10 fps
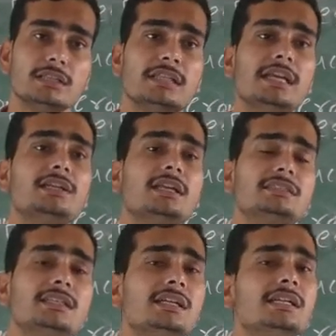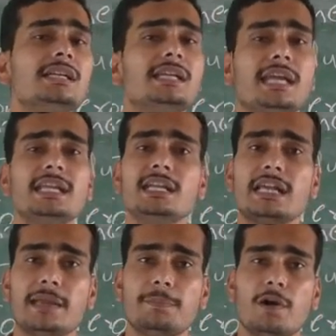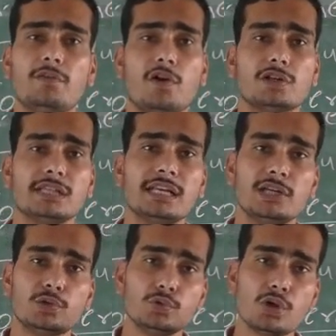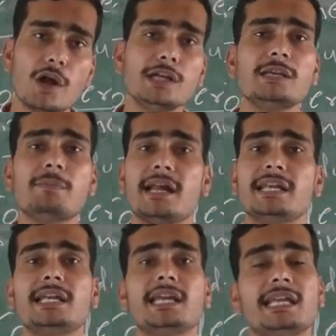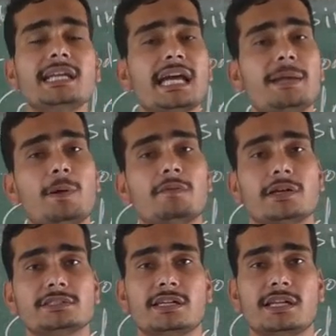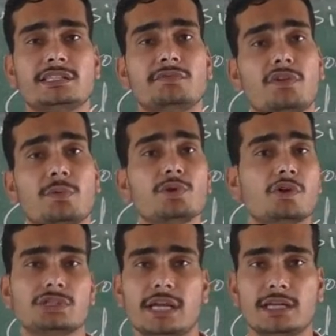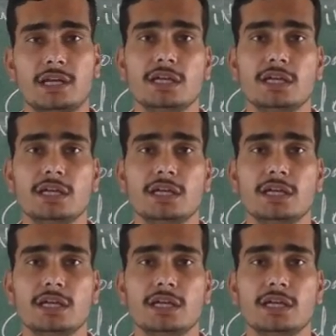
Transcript: They doesn't need any type of, or they do not demanded any type of consideration from your side.